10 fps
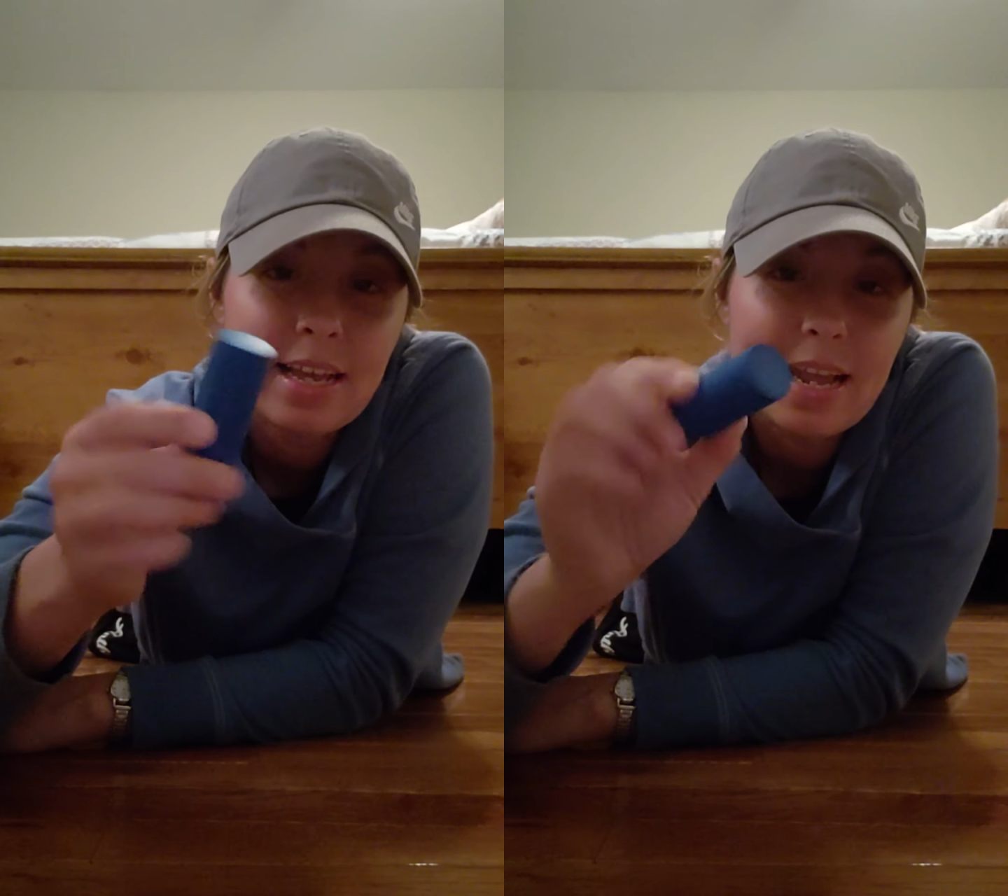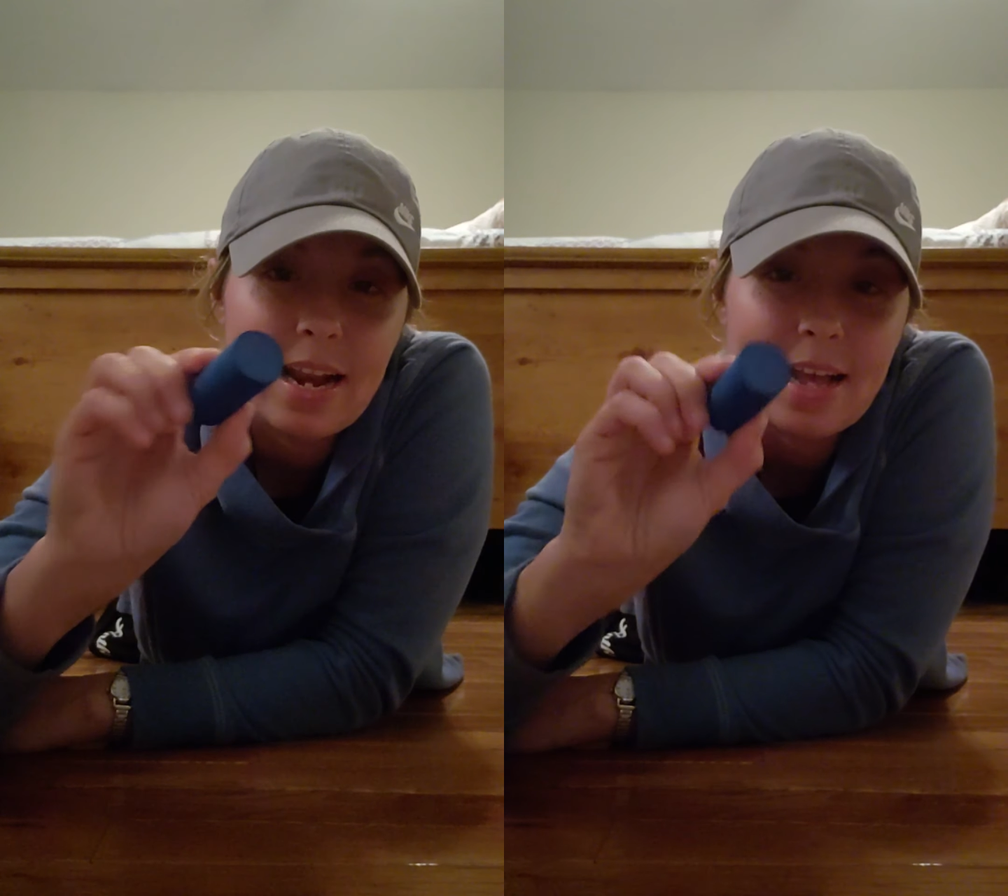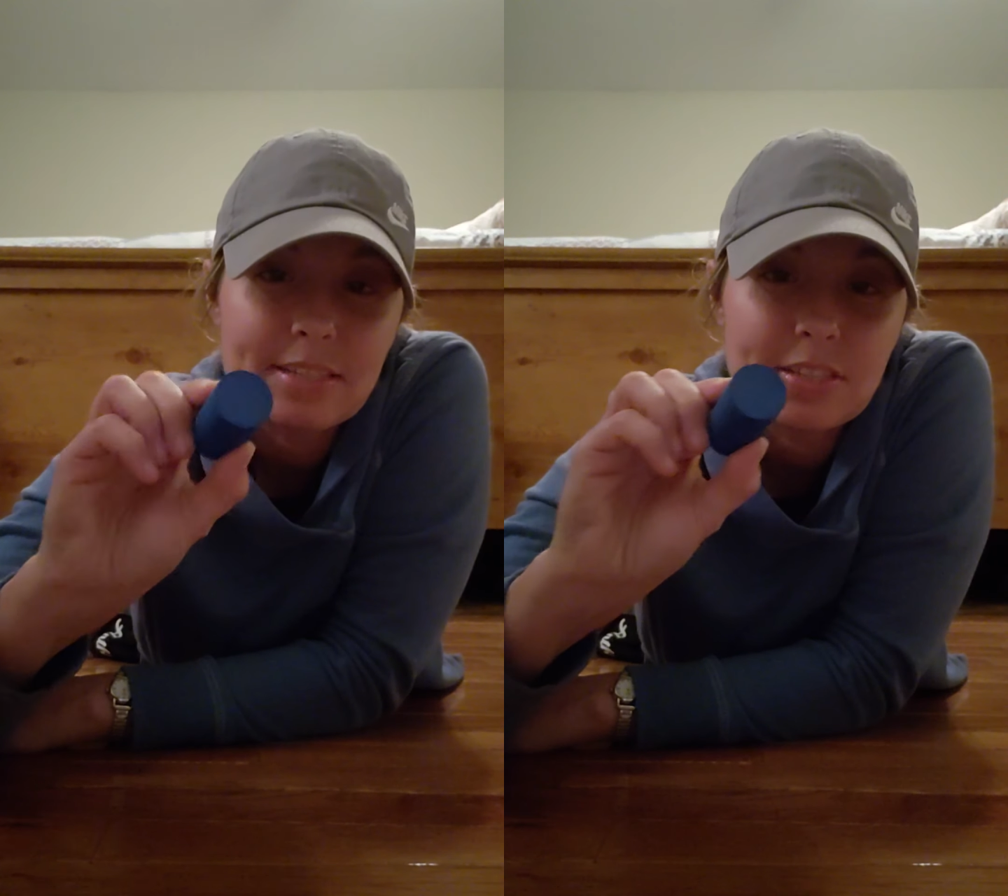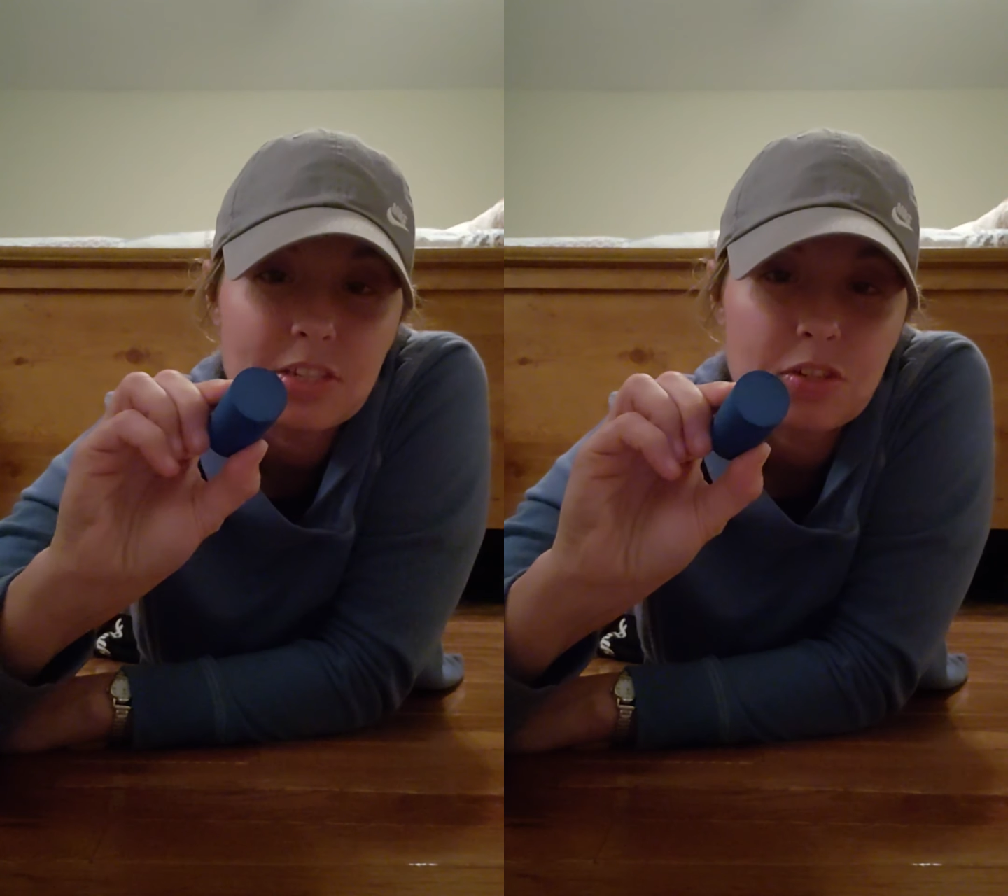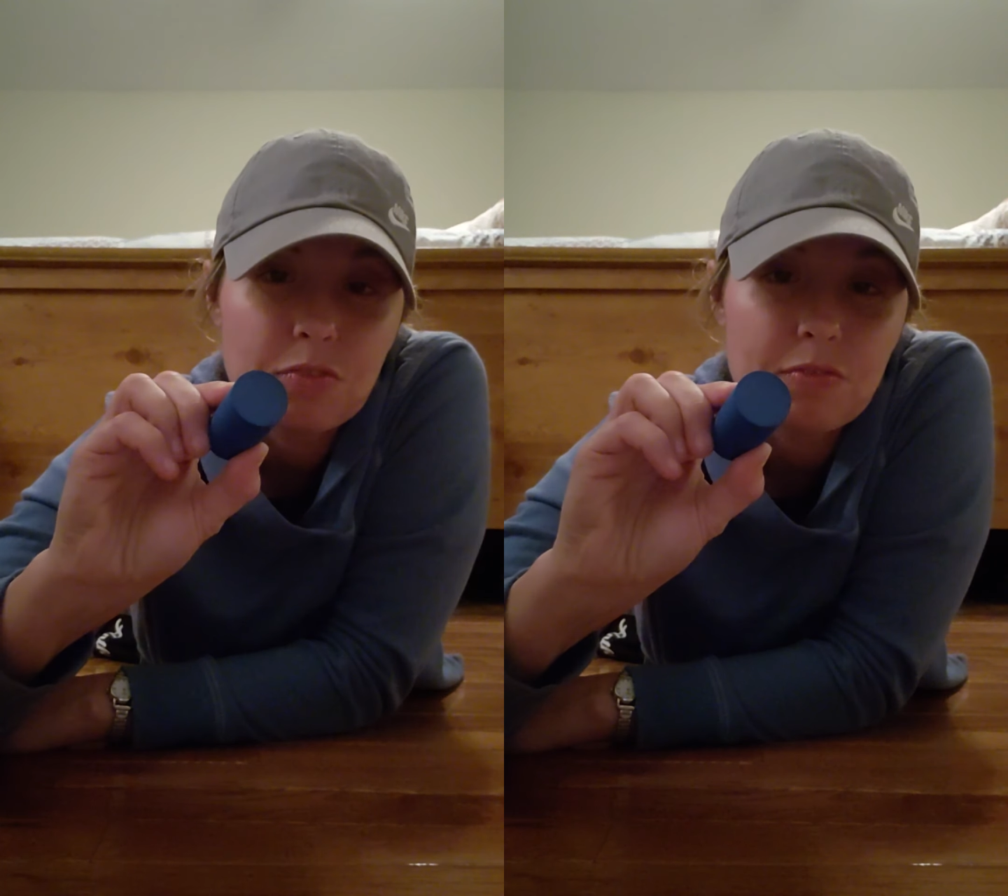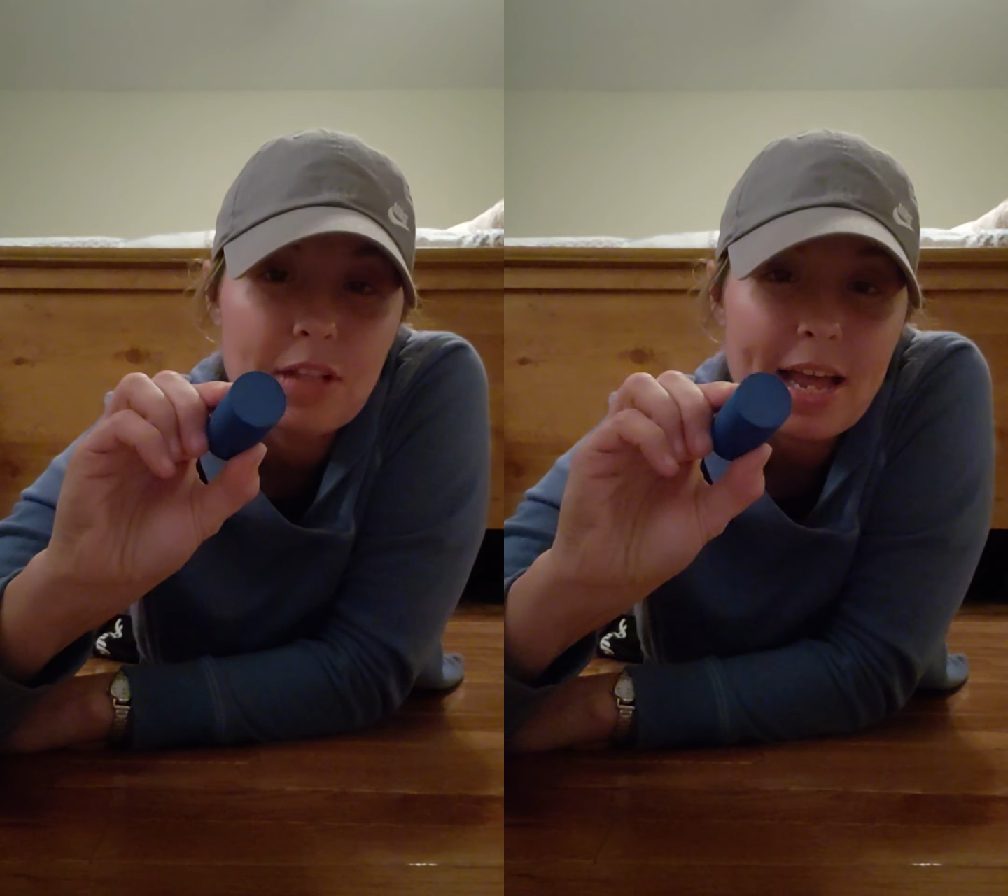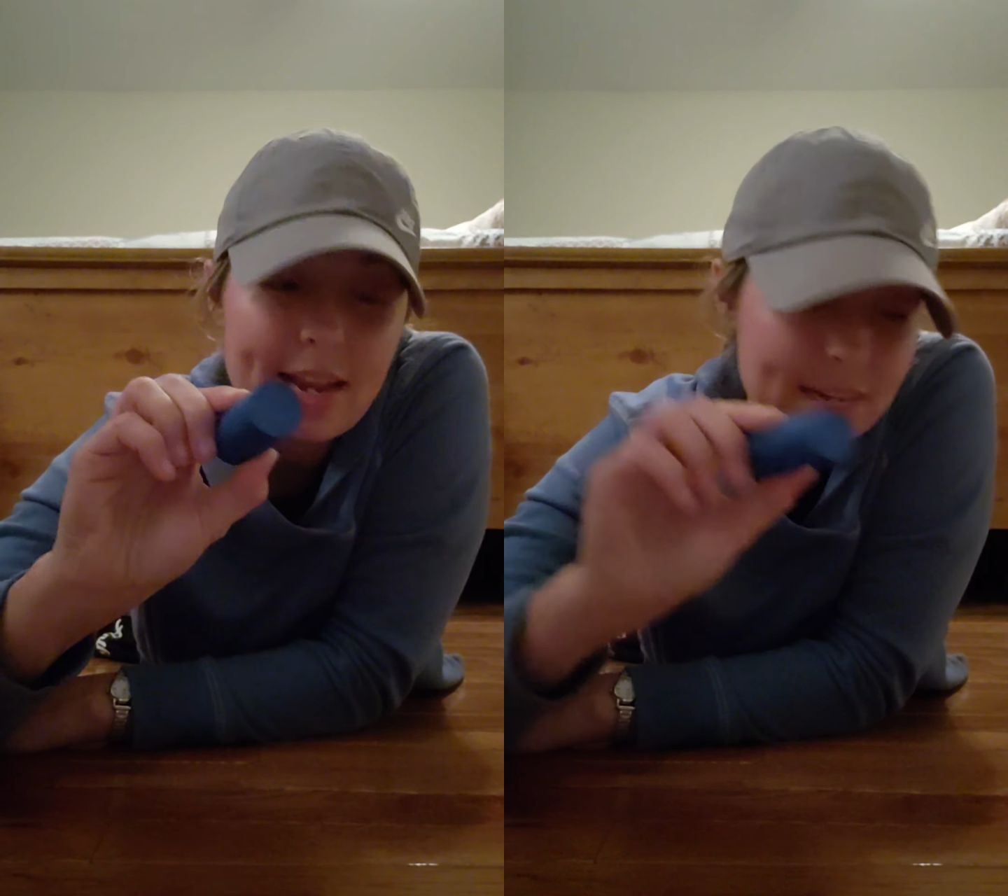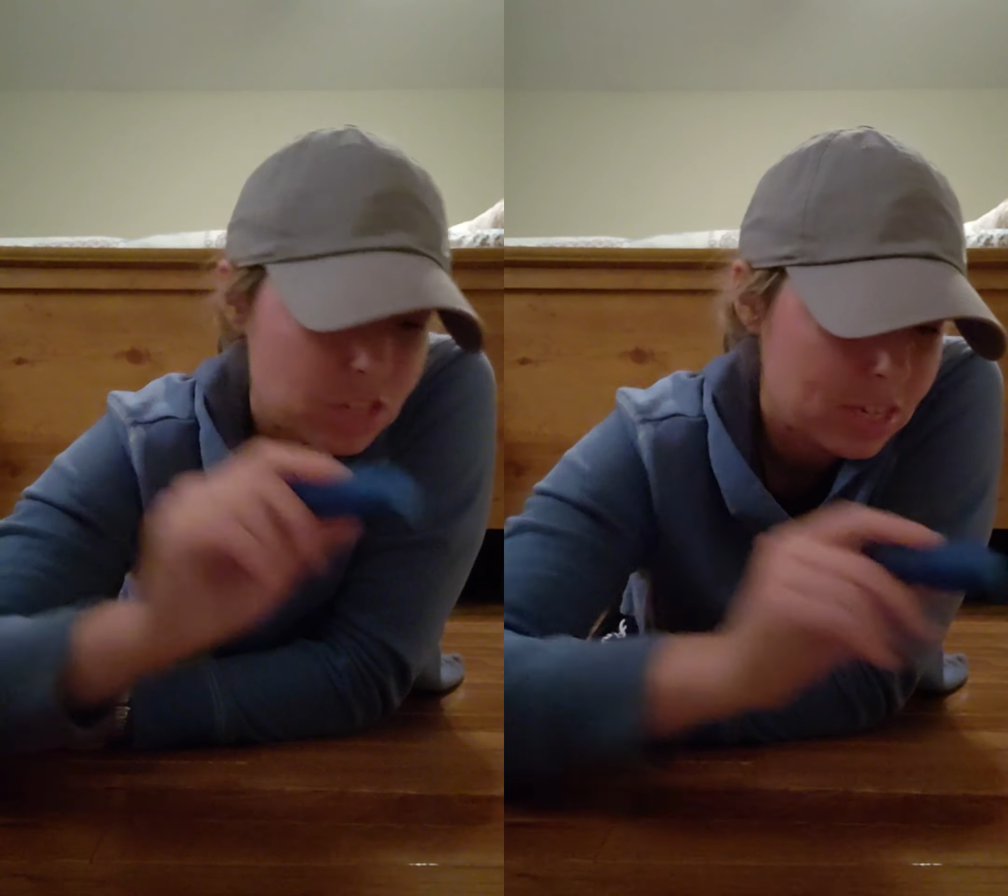It has the two flat
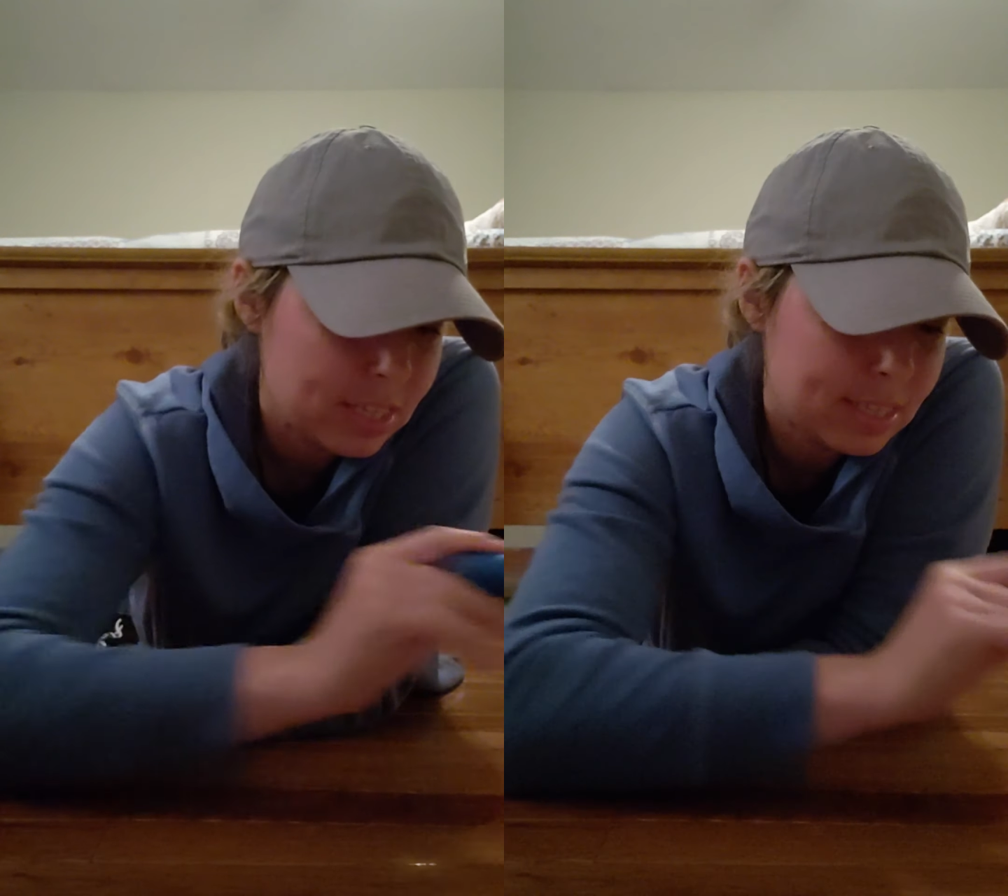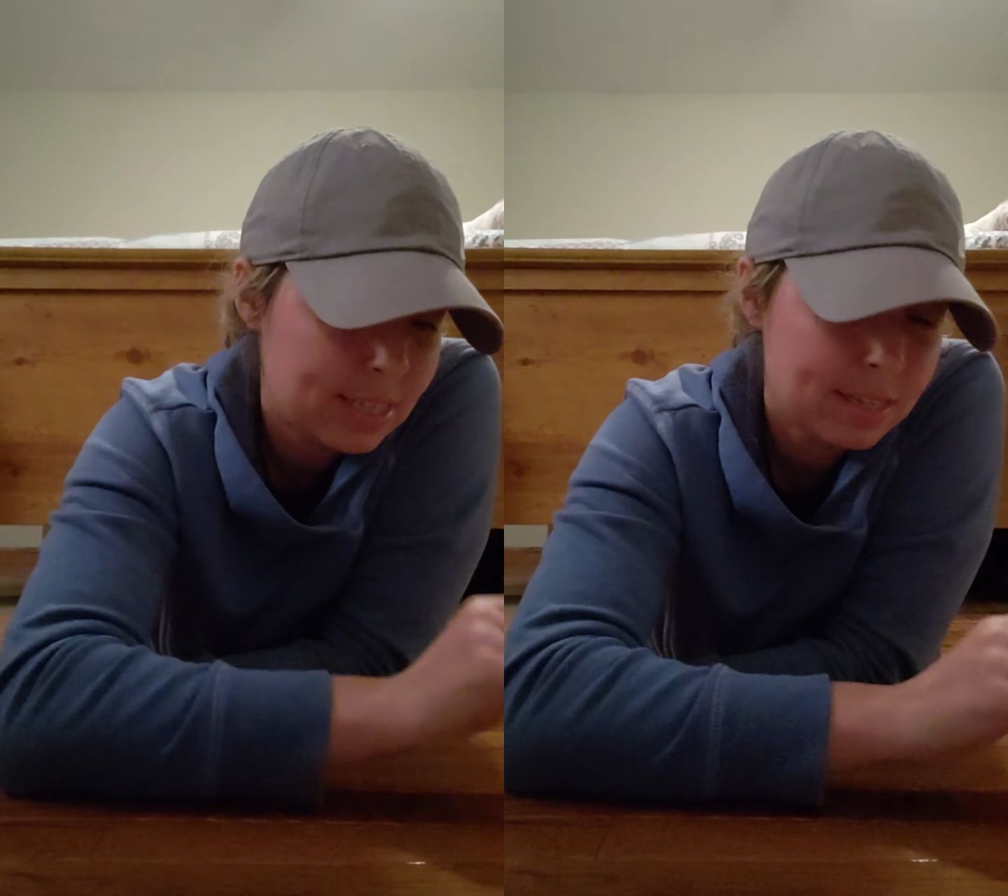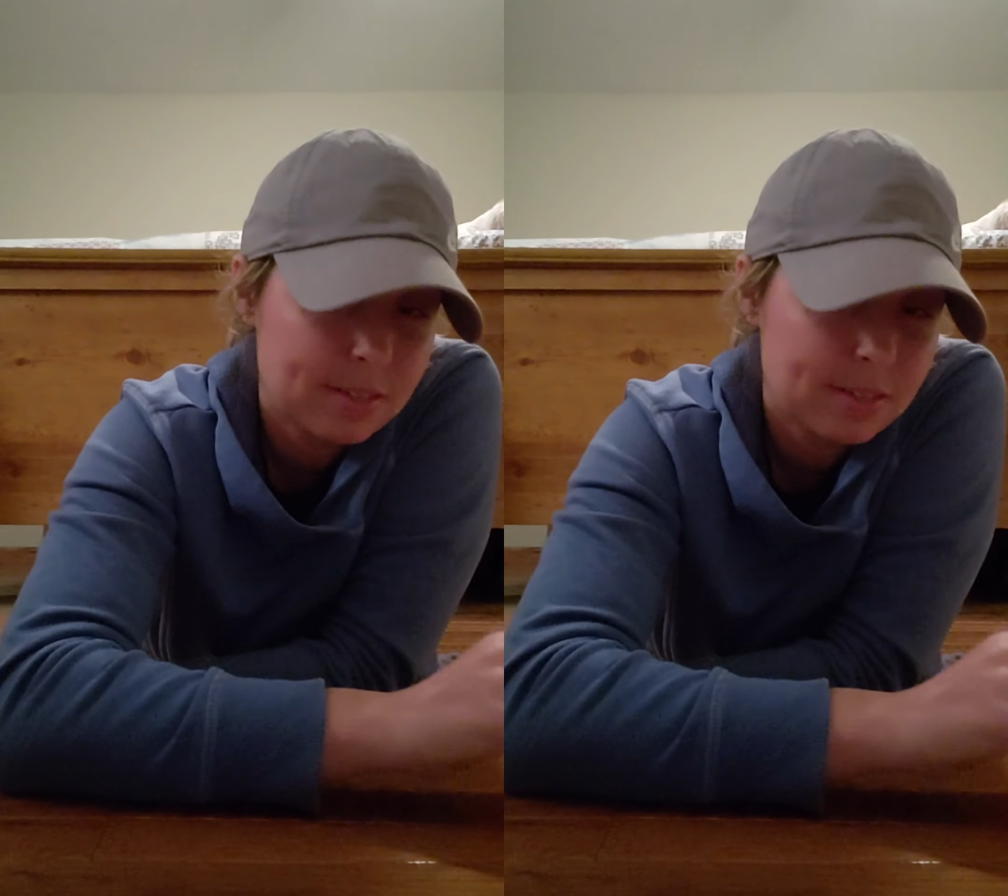edges,